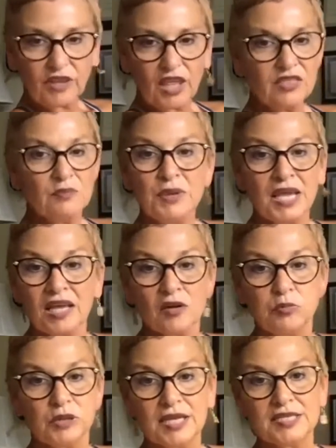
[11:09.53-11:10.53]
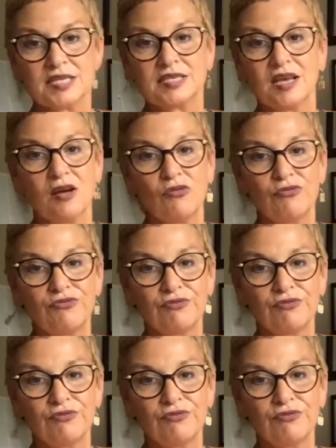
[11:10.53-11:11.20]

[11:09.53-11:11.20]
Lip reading: The piano plays itself.